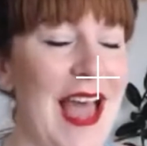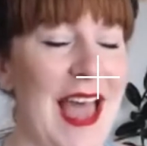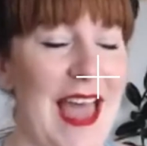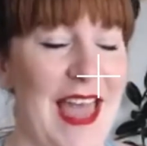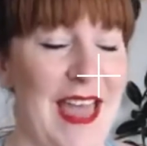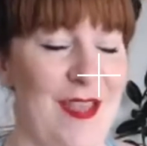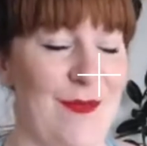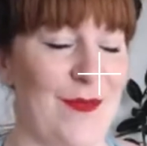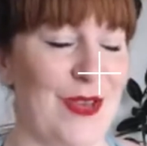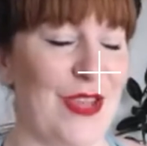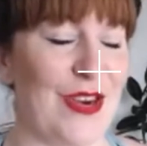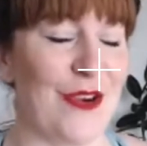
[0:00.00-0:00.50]

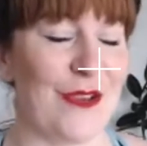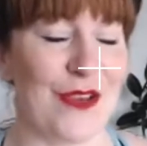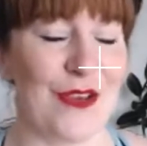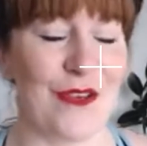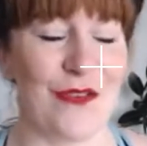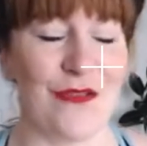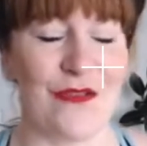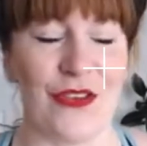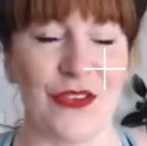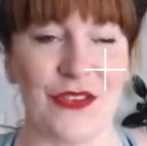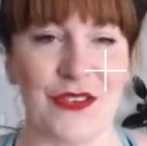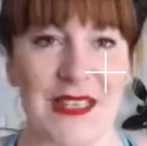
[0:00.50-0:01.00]

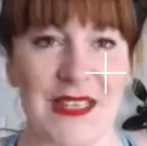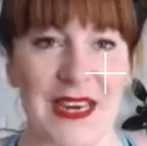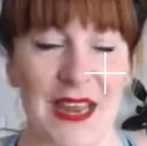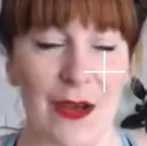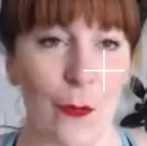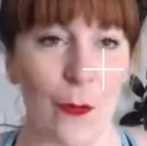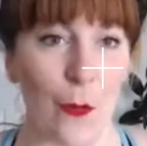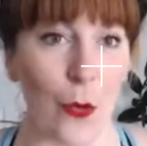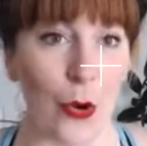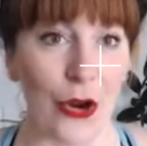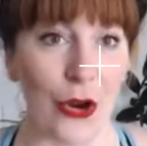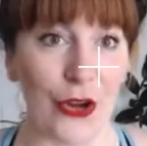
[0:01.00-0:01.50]
your first day
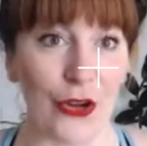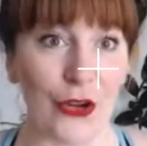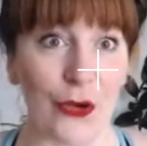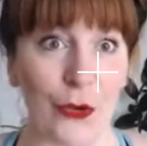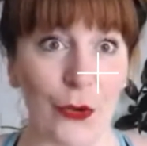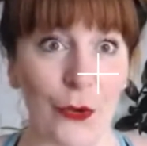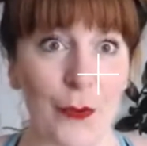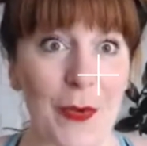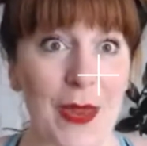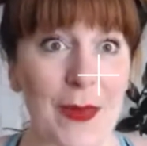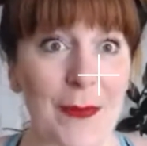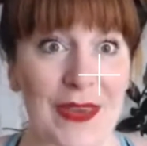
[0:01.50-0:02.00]
at work,
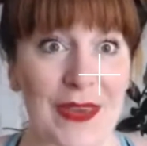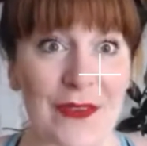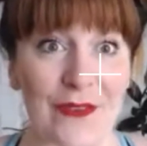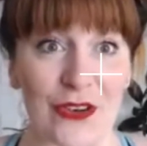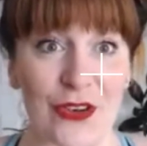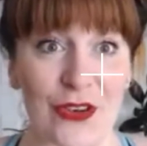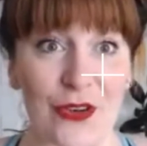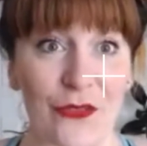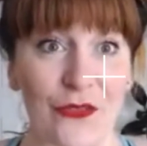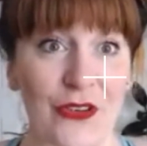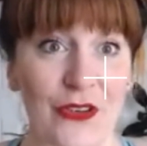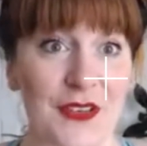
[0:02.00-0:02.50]
or maybe
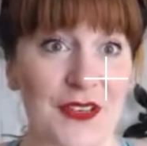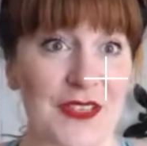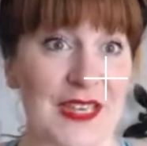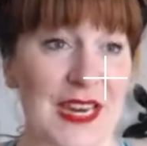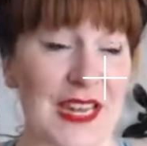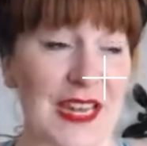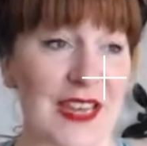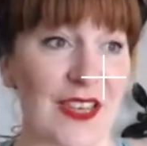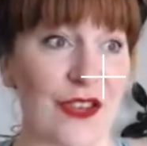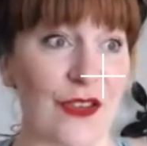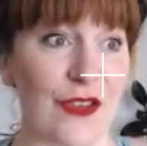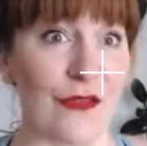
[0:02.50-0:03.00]
even your first
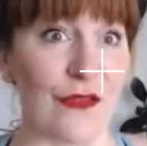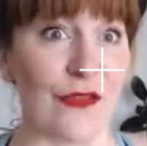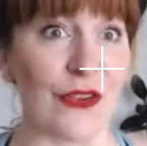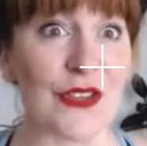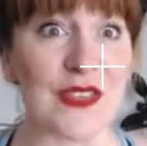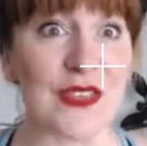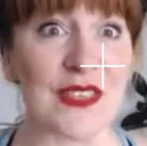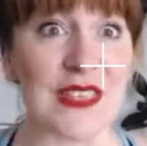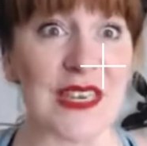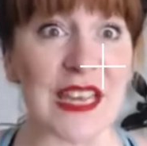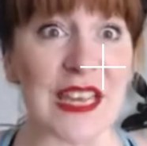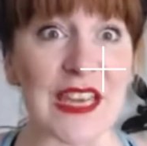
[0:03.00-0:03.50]
day at
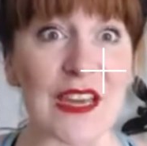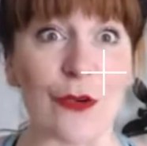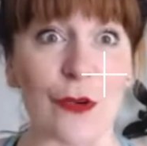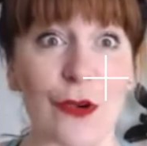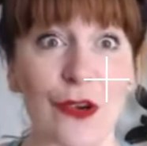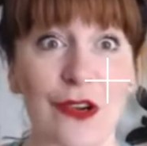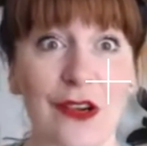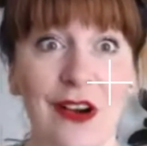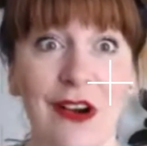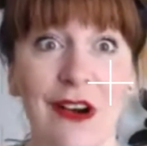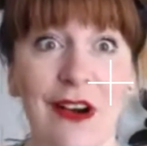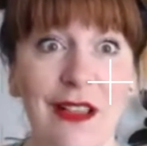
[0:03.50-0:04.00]
university
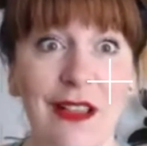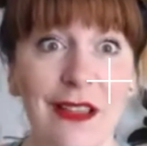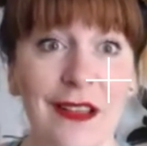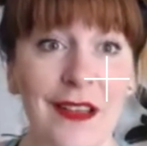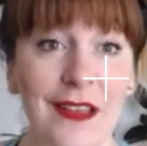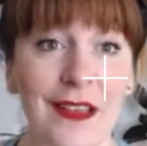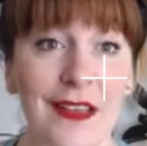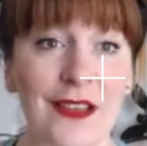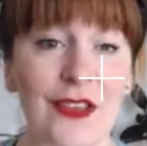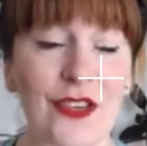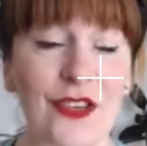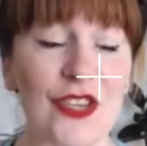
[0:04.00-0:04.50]
or
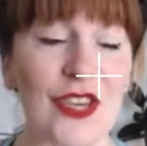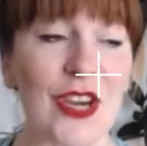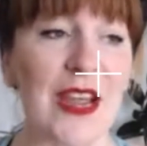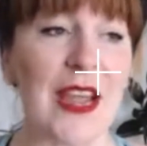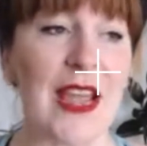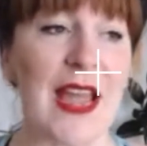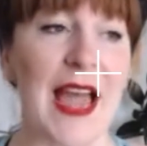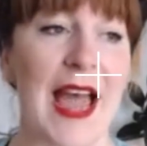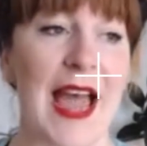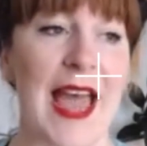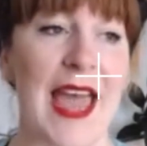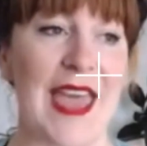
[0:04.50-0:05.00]
college,
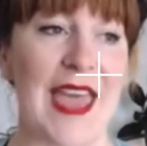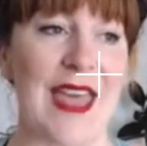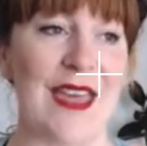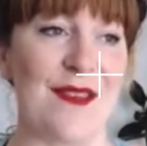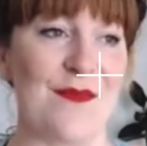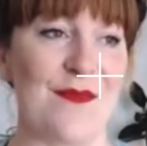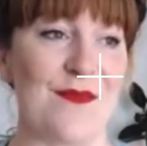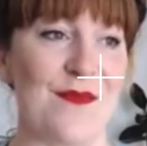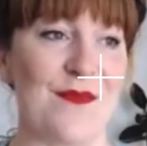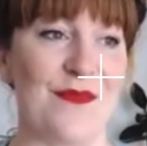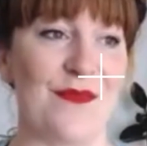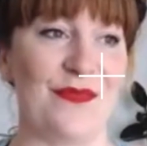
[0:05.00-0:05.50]

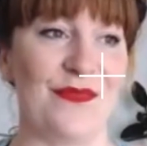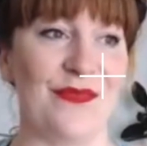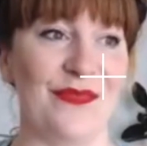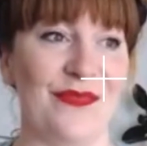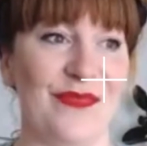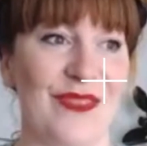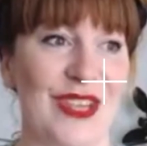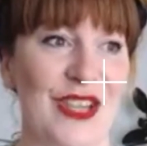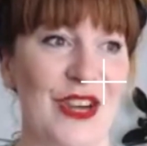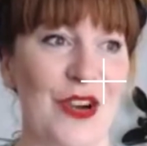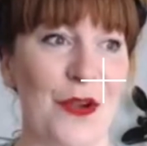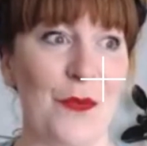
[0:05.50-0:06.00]

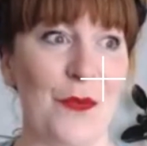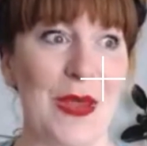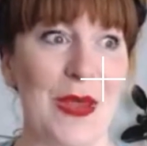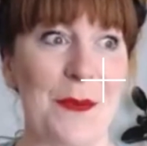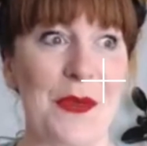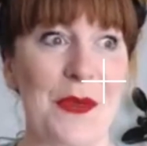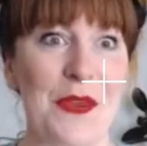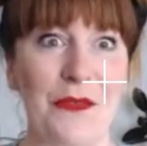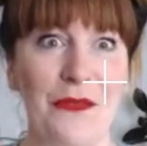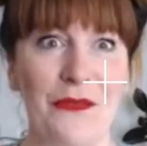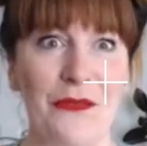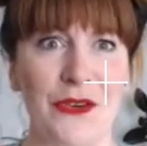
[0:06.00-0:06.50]

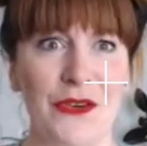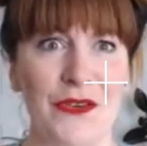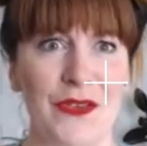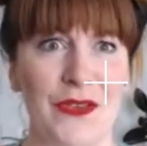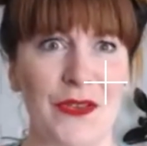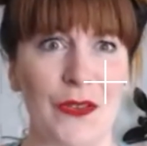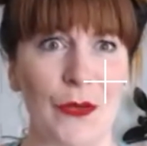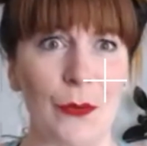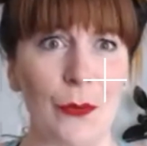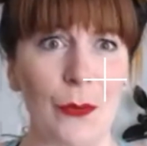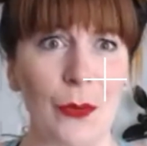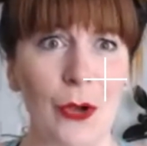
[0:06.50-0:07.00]
maybe your
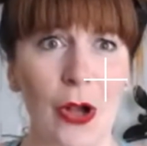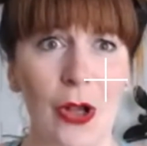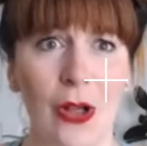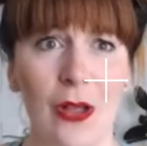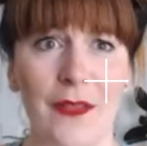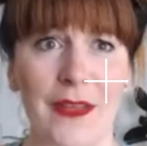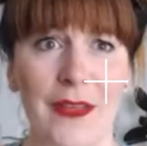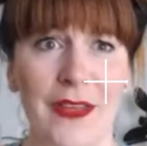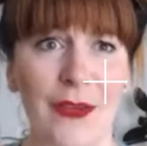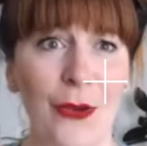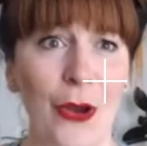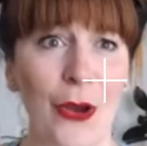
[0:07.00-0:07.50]
first Zoom
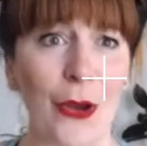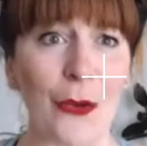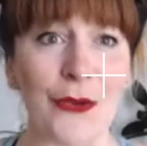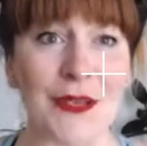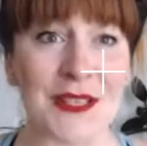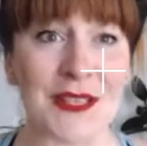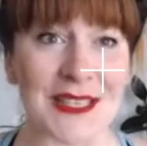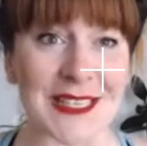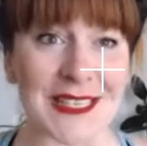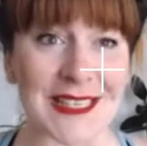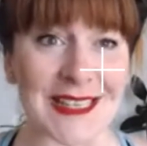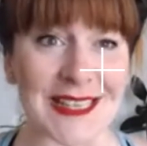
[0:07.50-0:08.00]
call that you
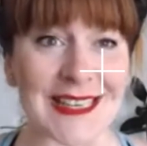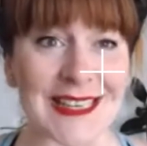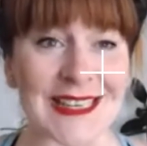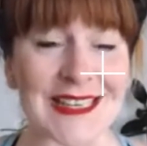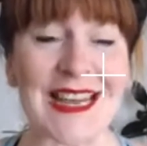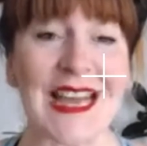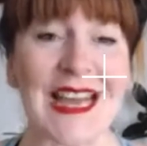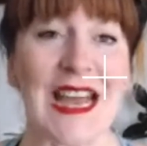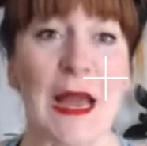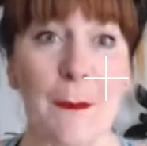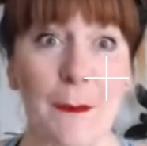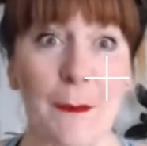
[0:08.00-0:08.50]

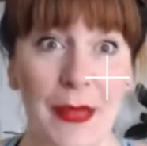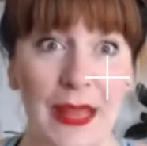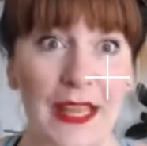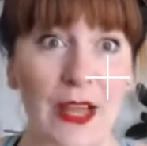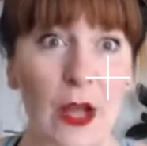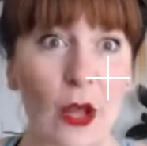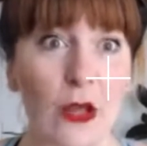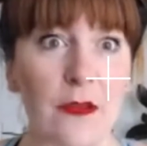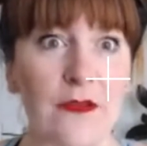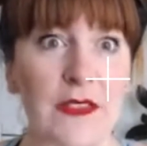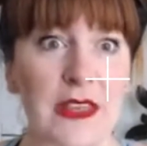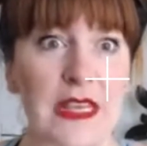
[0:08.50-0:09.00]
hosted. But
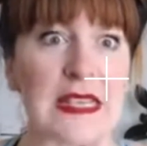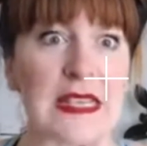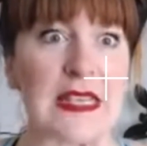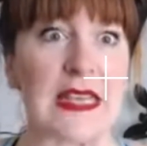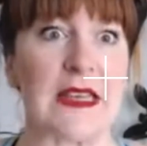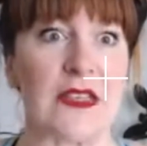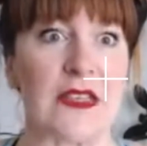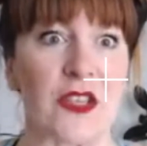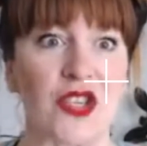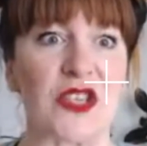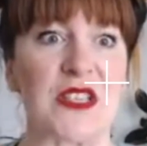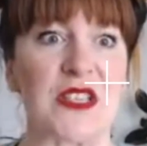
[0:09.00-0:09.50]
like all of these
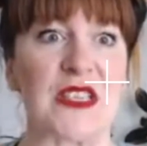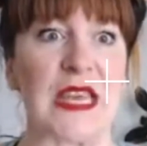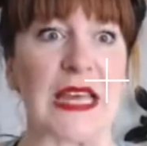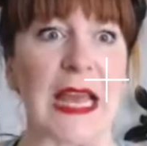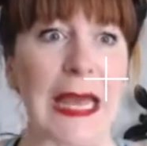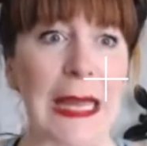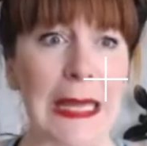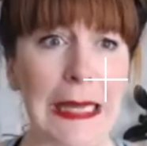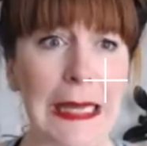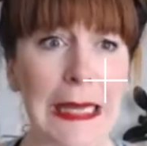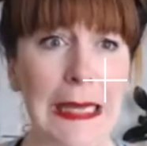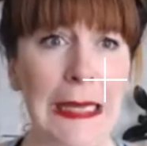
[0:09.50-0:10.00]
things, you're just
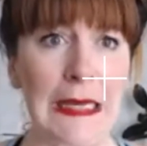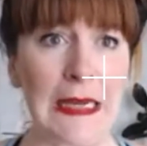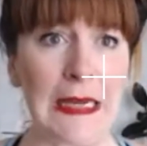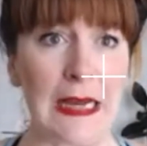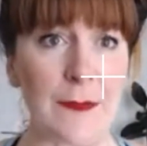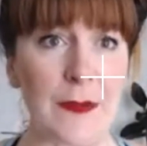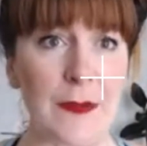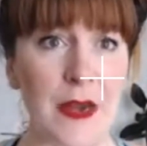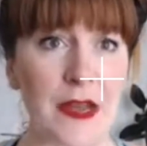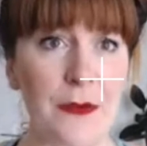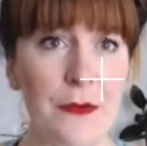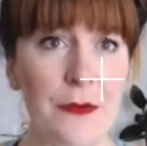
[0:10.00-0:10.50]
like,
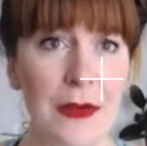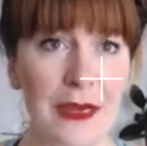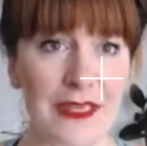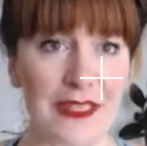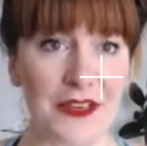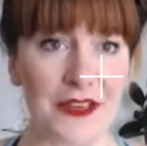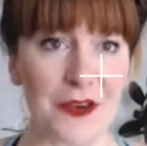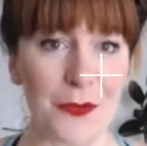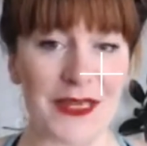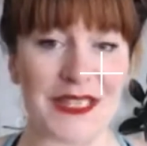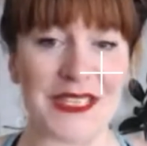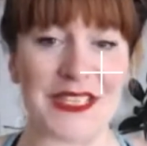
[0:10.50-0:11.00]
I'm new, I
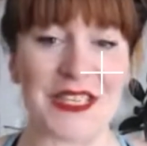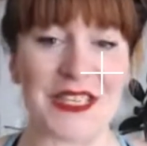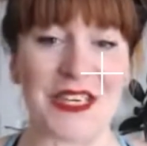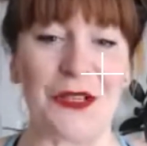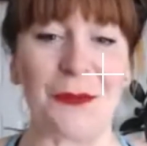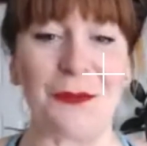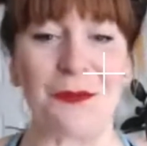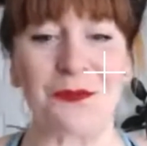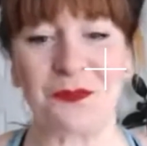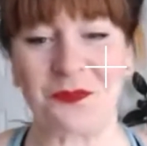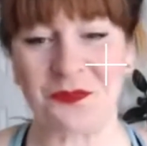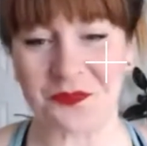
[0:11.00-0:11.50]
don't know what to
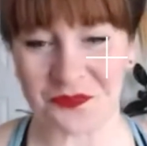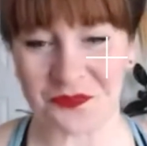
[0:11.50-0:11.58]
do.